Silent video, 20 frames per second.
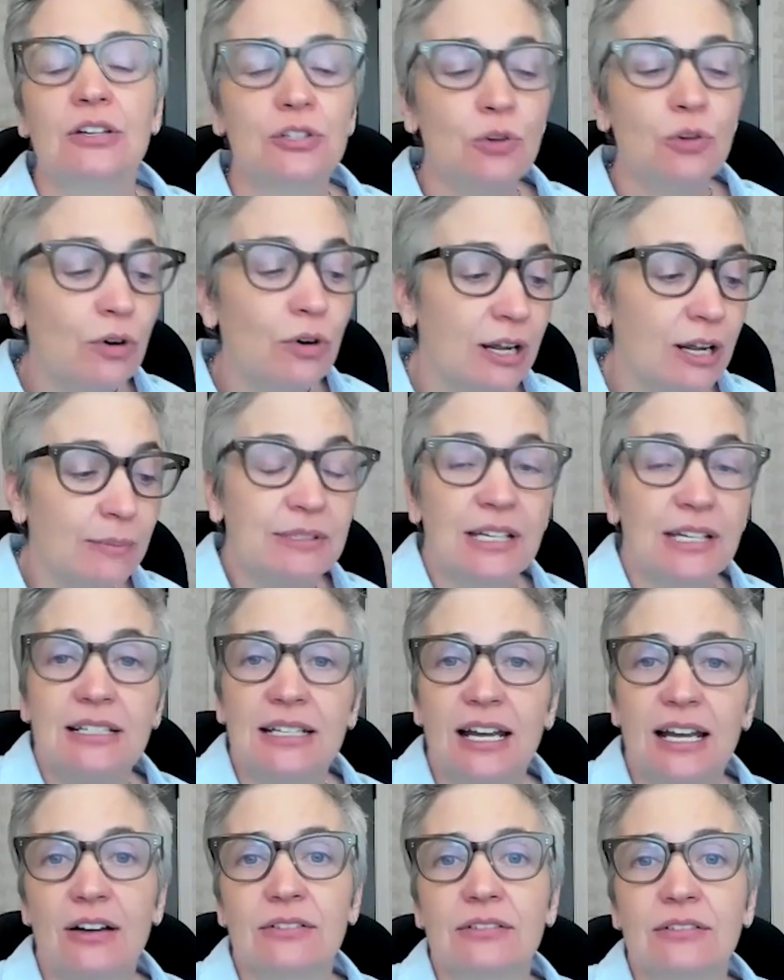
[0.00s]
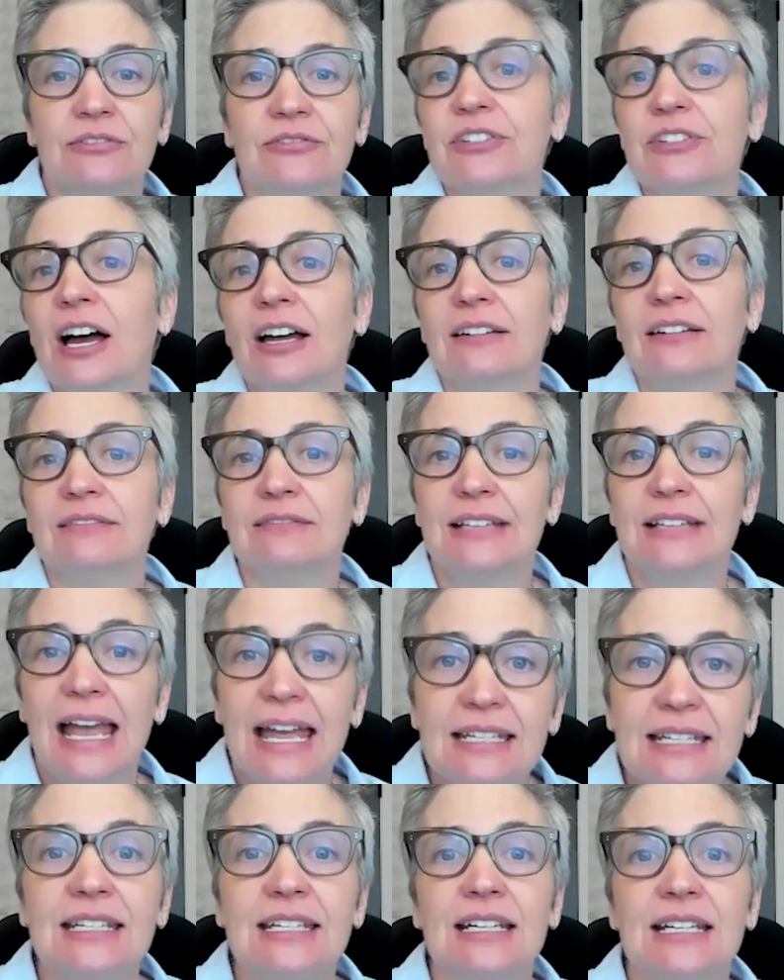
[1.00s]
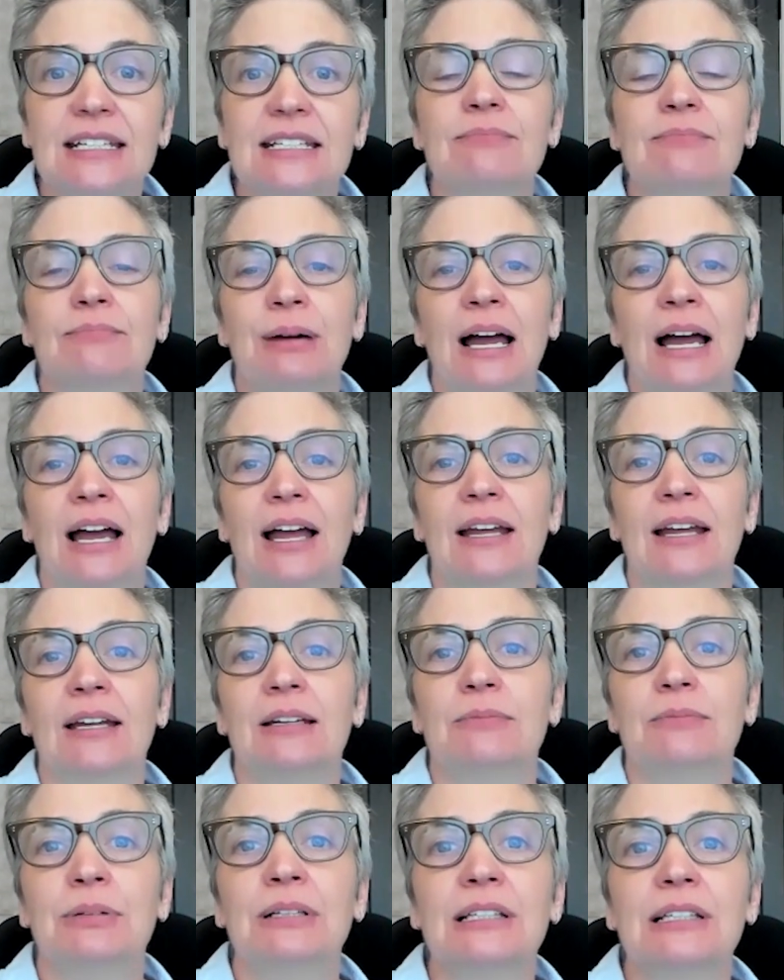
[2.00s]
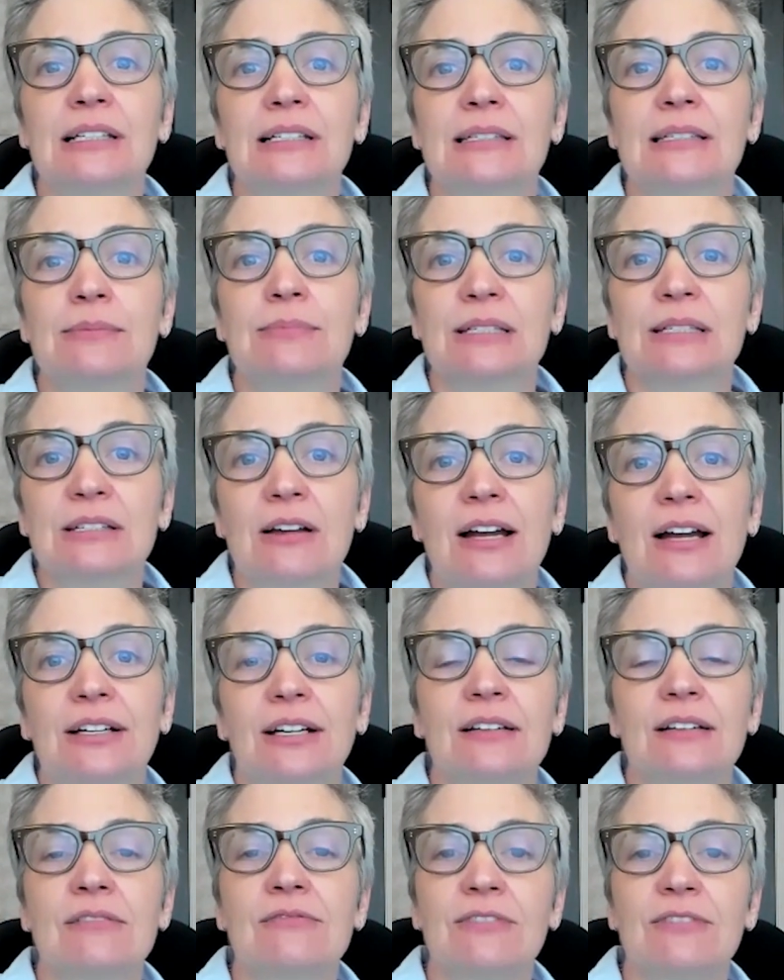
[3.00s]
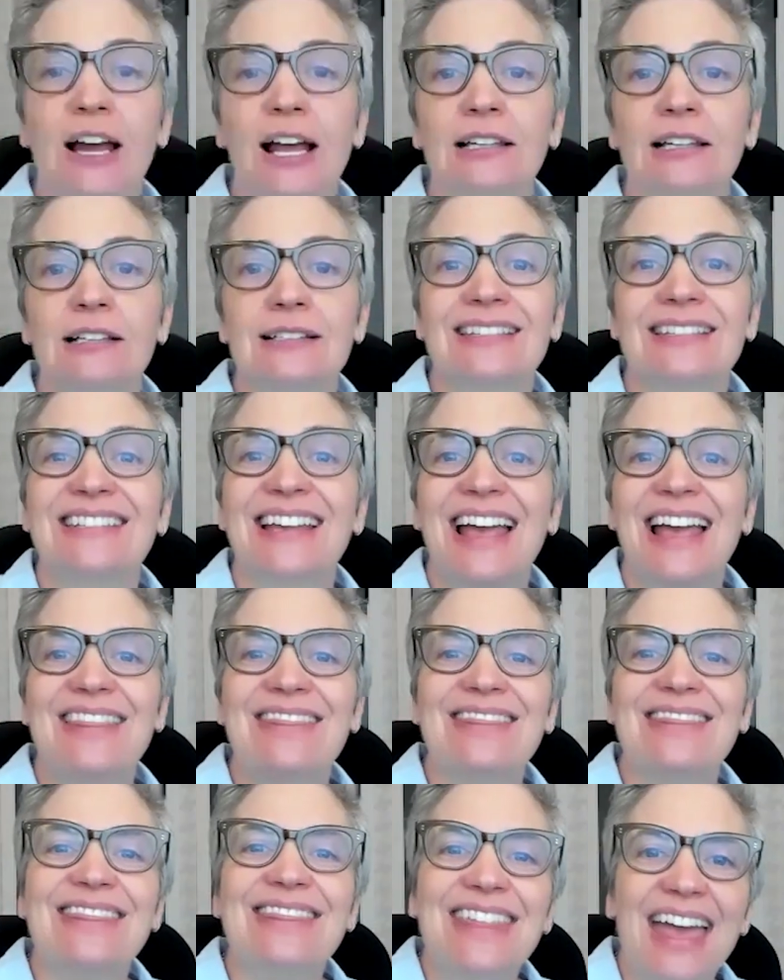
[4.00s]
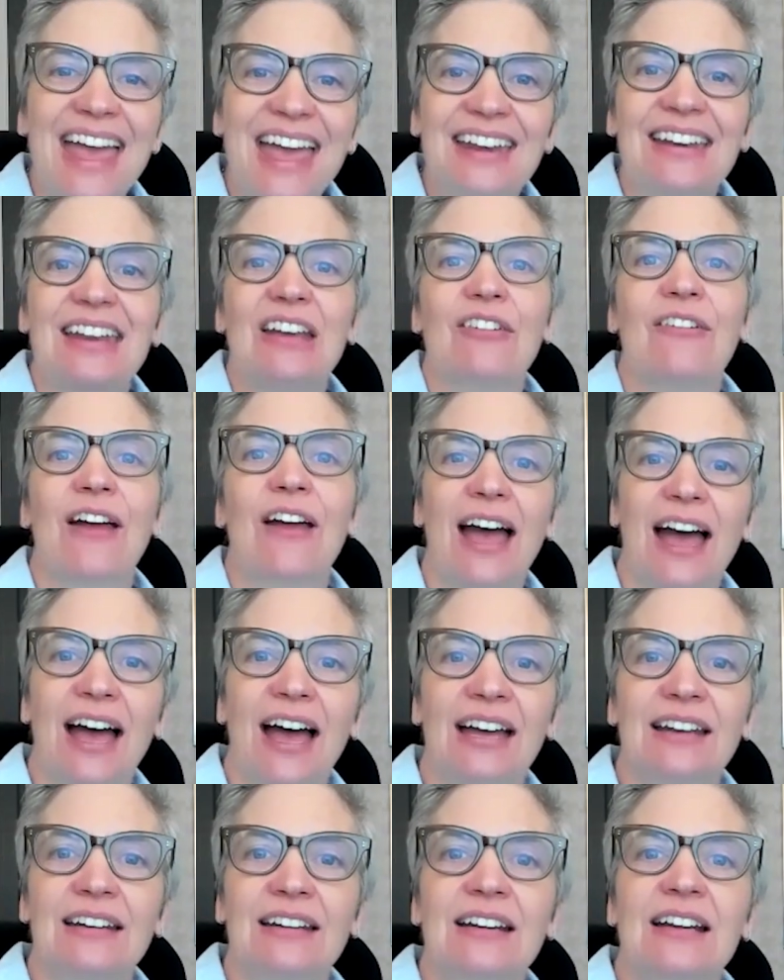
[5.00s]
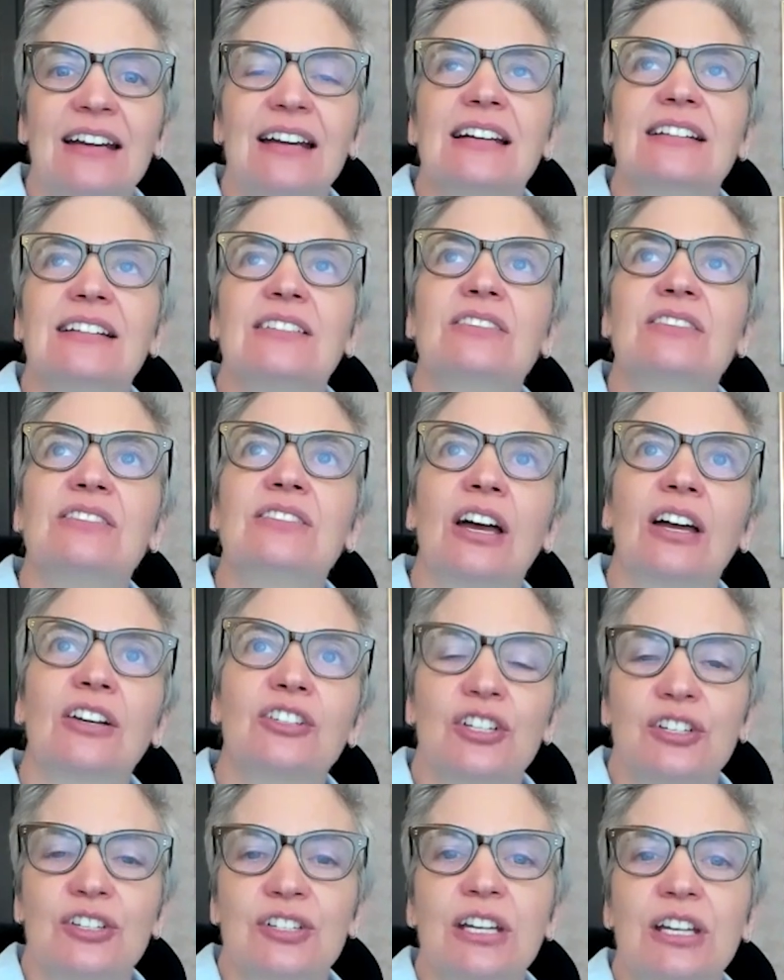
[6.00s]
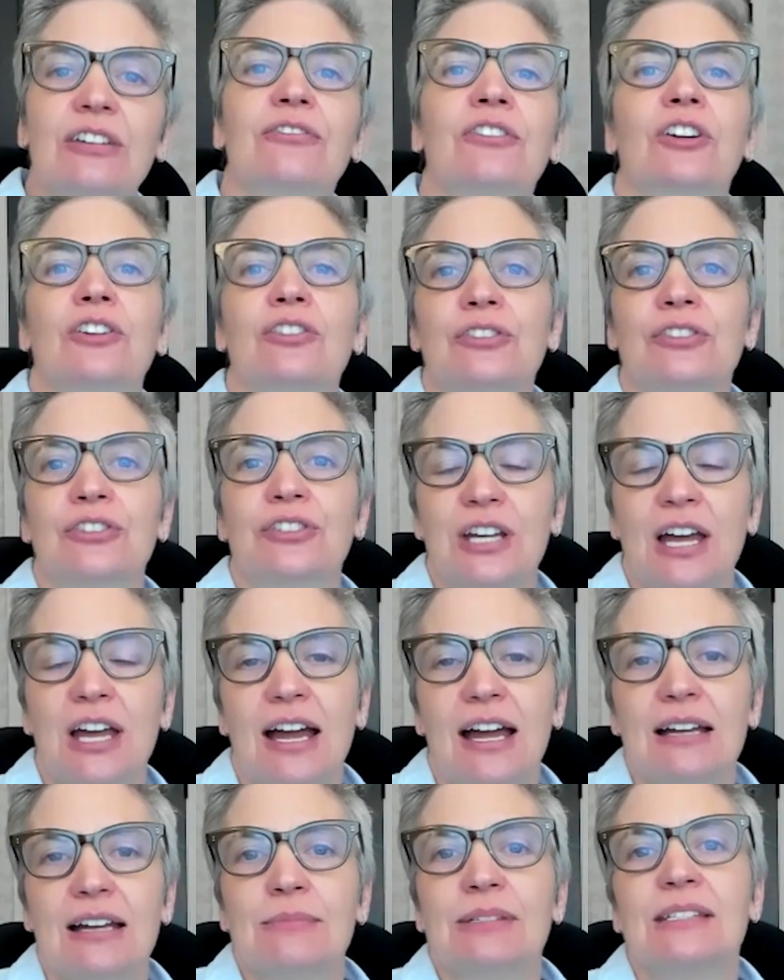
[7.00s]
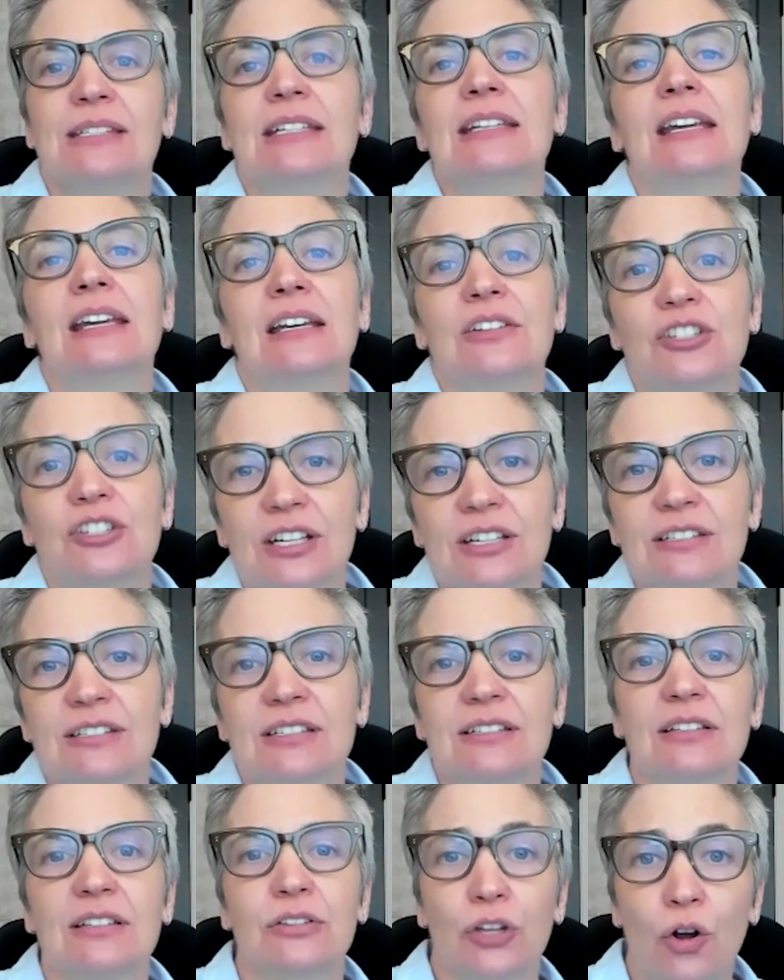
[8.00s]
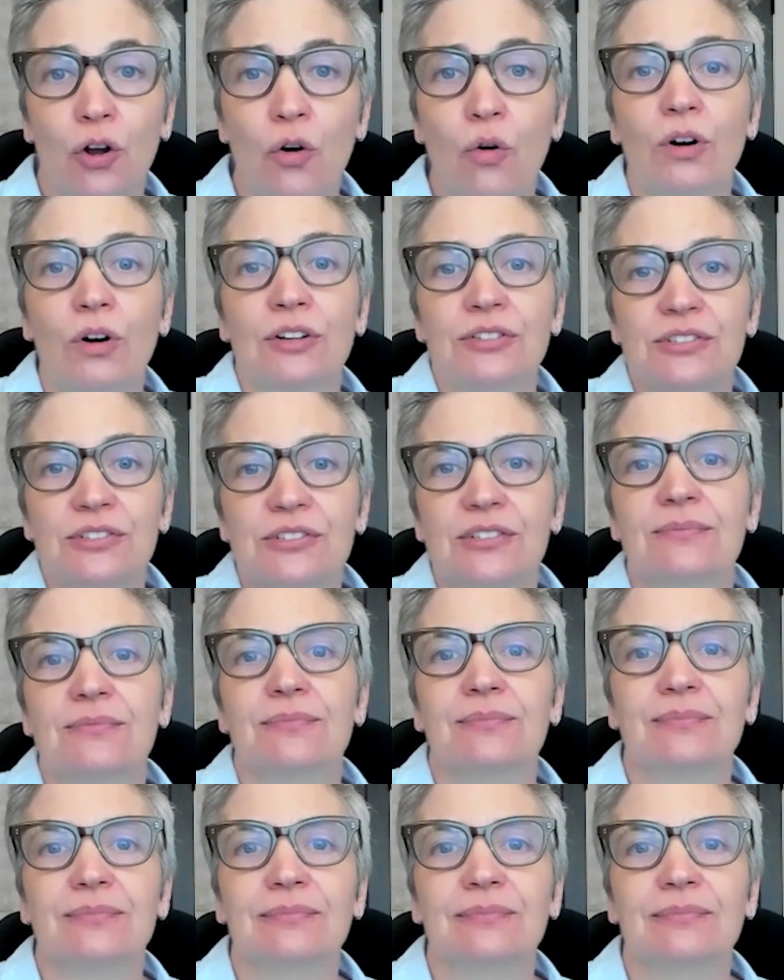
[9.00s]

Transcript: torn upside down, if not ended, by police misconduct and violence, and then have had such a difficult time seeking justice in the courts.